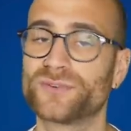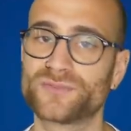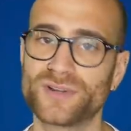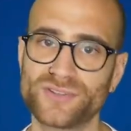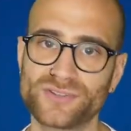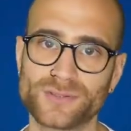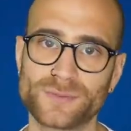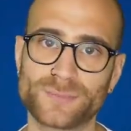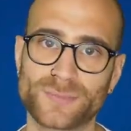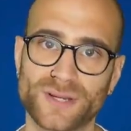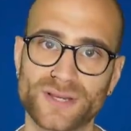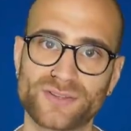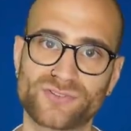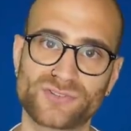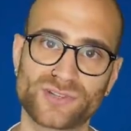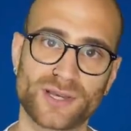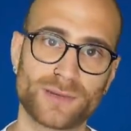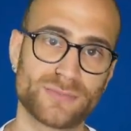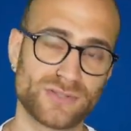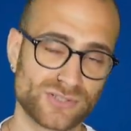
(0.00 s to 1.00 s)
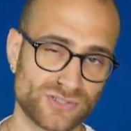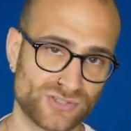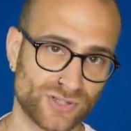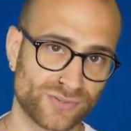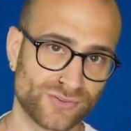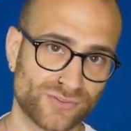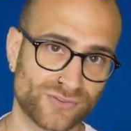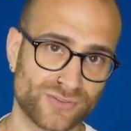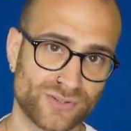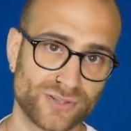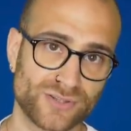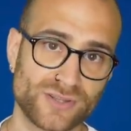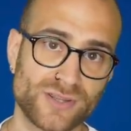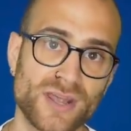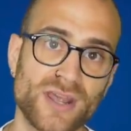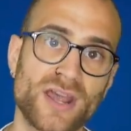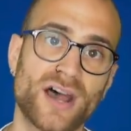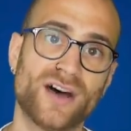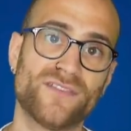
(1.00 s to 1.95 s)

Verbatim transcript: written by Simon Johnson,